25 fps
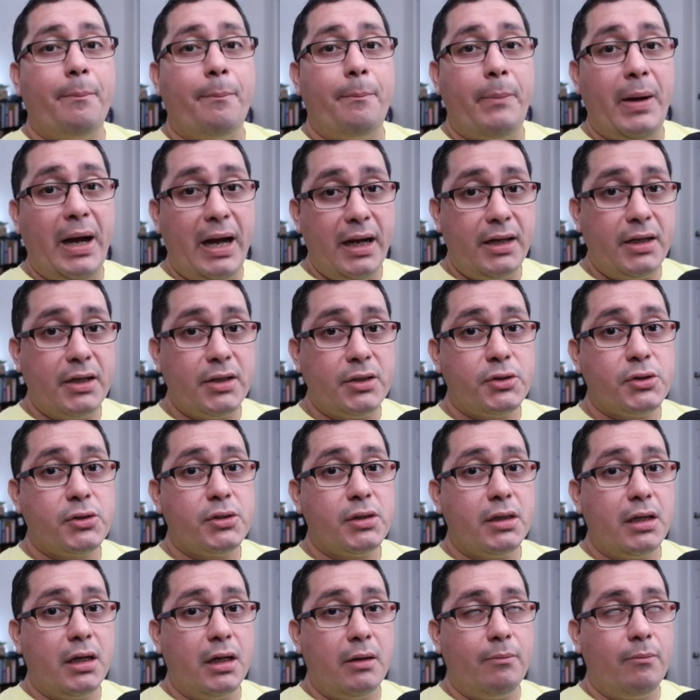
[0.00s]
package
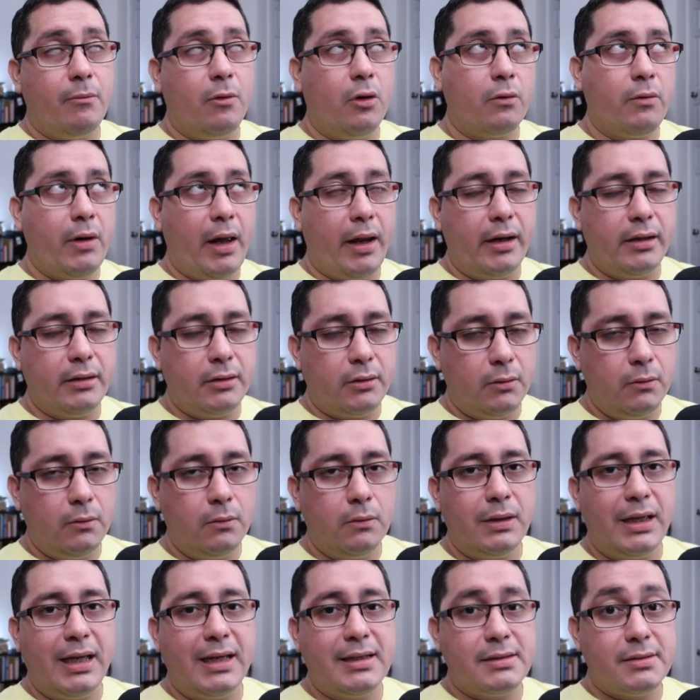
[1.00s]
or rather
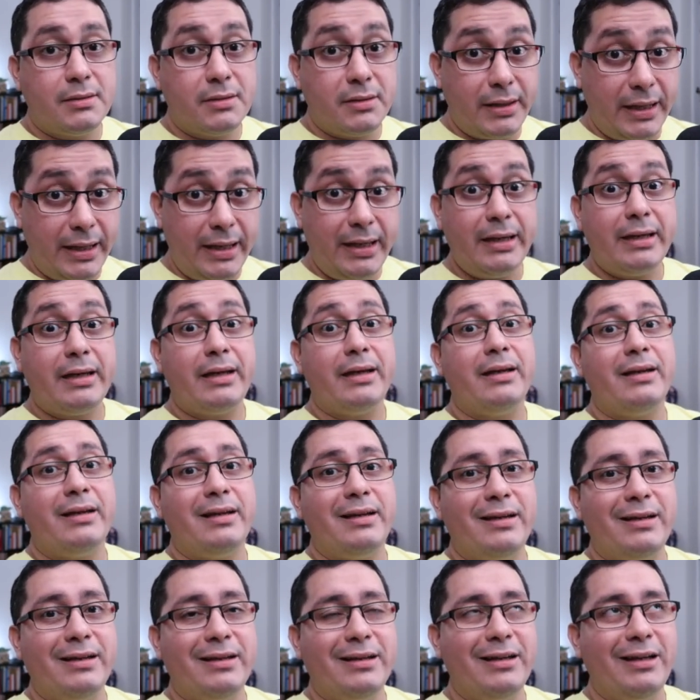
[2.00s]
tool stick
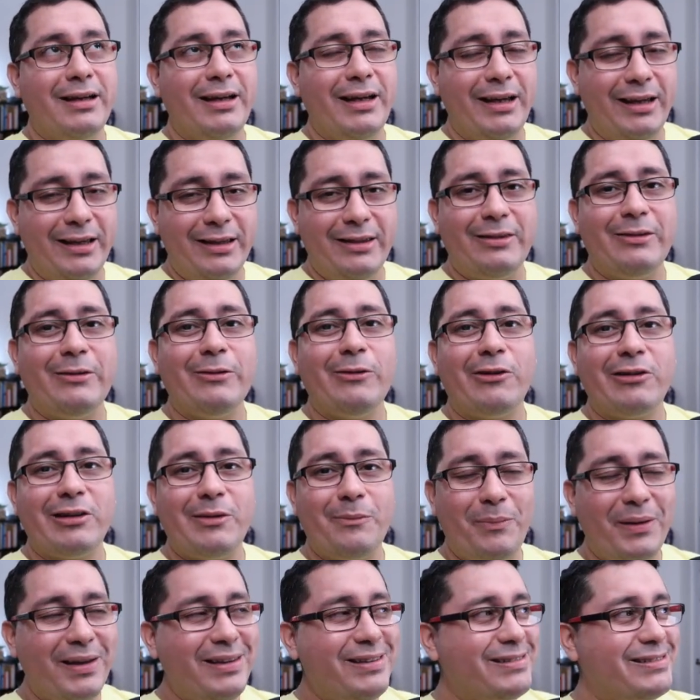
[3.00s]
into our
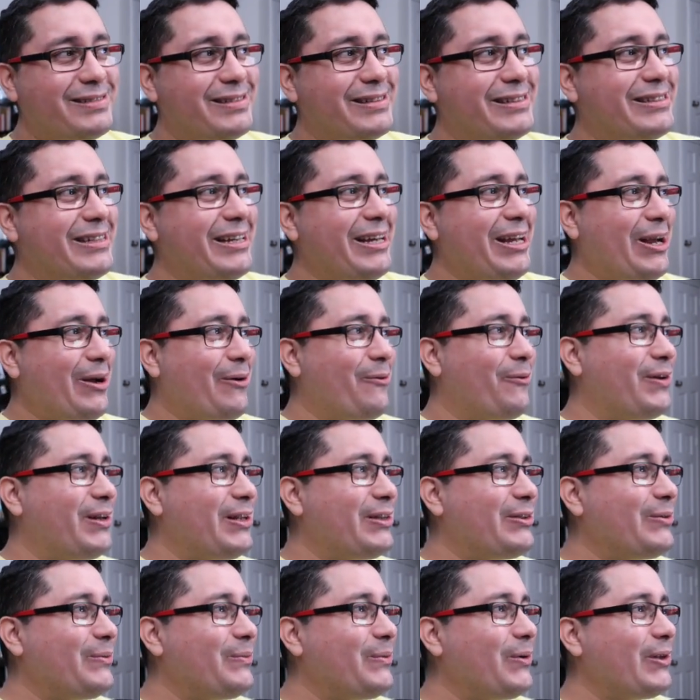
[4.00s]
dependencies, we
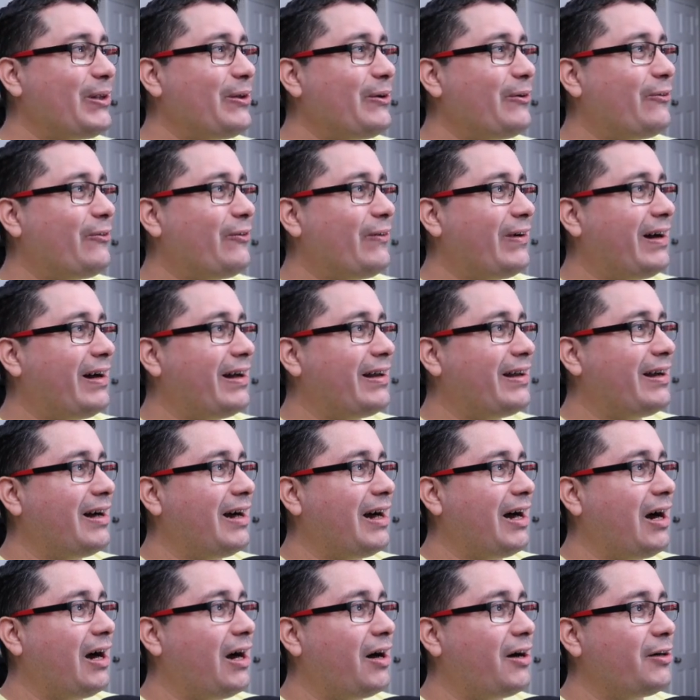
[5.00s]
need to modify
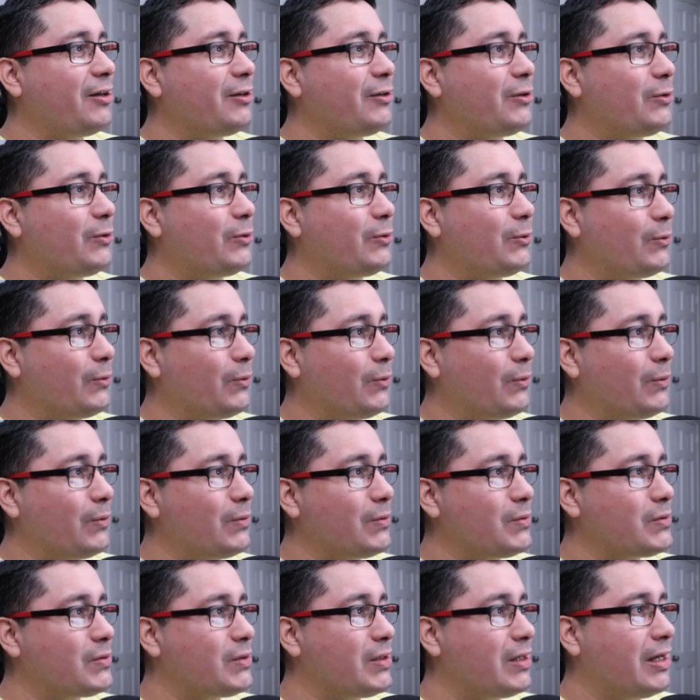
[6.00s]
our
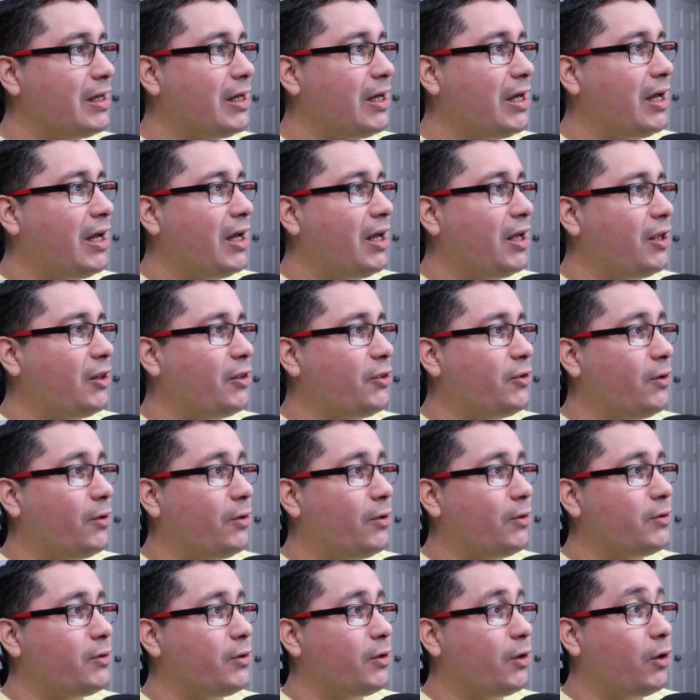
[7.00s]
tools
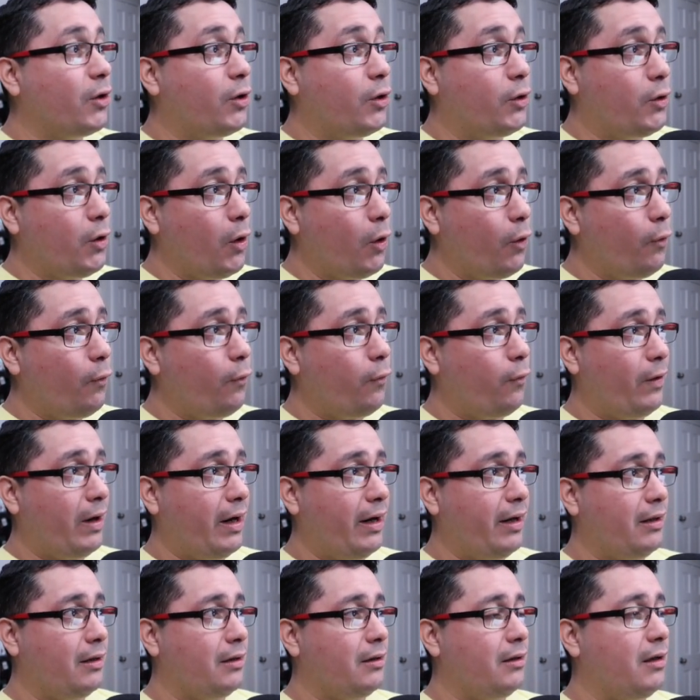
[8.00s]
.go
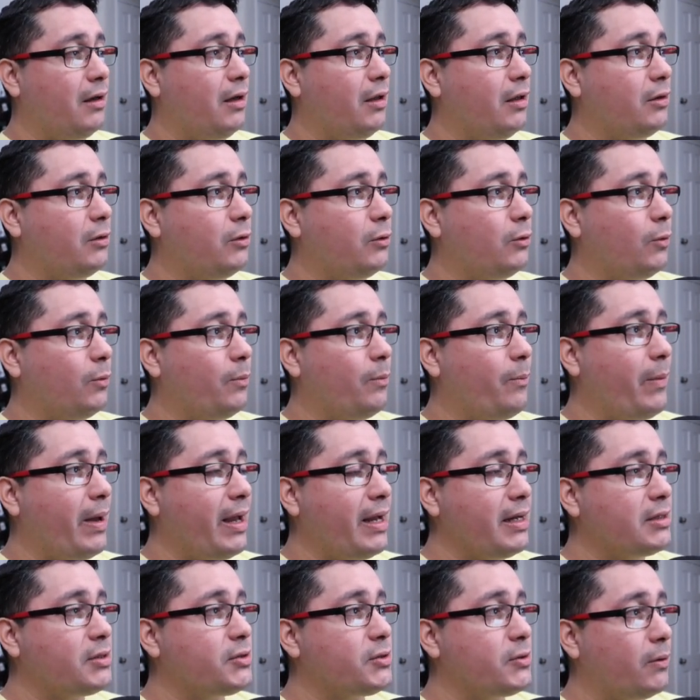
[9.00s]
file to
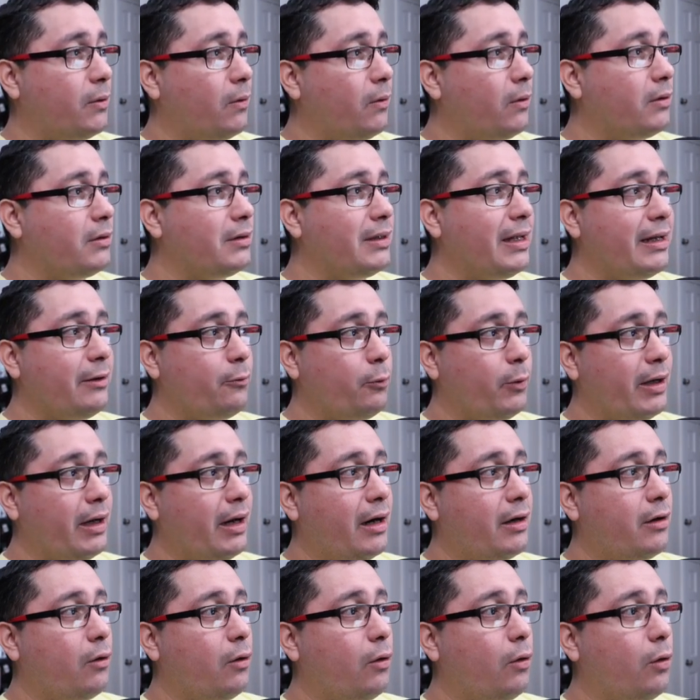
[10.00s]
make sure that we
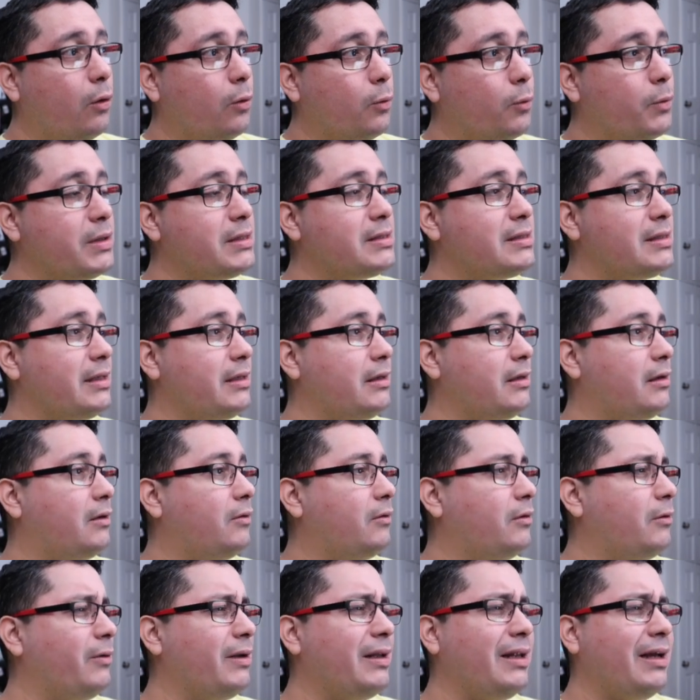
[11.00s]
are always
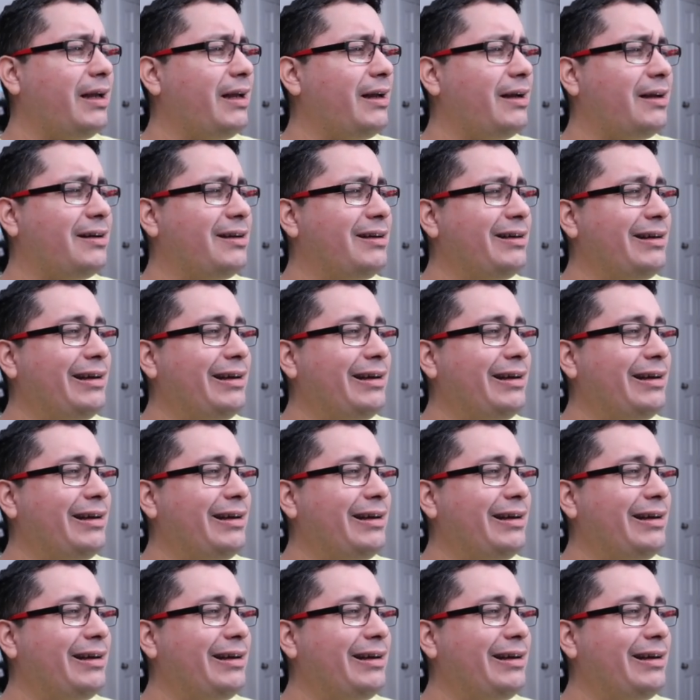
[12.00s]
including what the heck